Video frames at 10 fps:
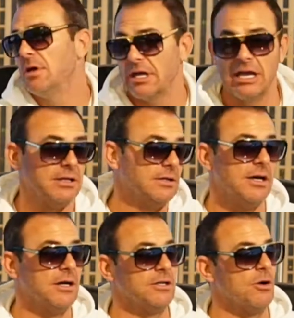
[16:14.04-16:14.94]
And
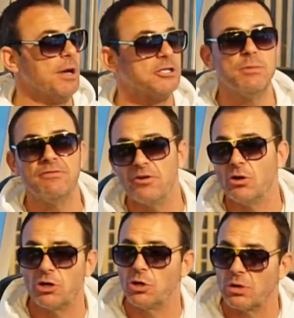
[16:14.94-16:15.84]
uh, you know, it makes me feel
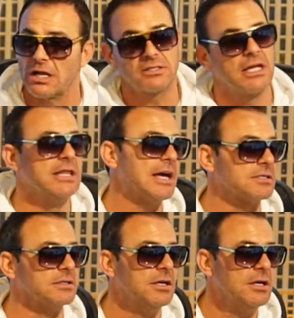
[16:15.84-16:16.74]
good when I say,
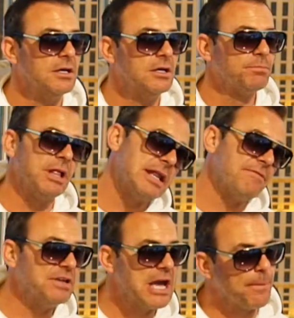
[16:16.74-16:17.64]
Alexa, play
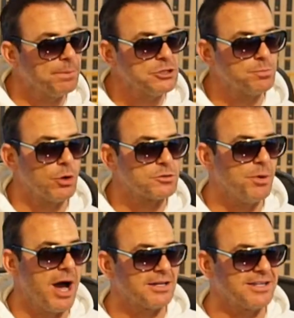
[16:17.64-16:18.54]
that VIP Sports
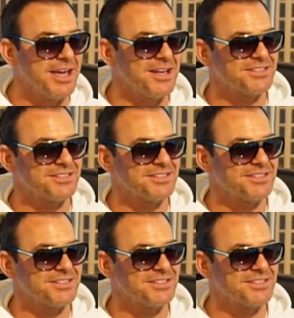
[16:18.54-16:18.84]
podcast.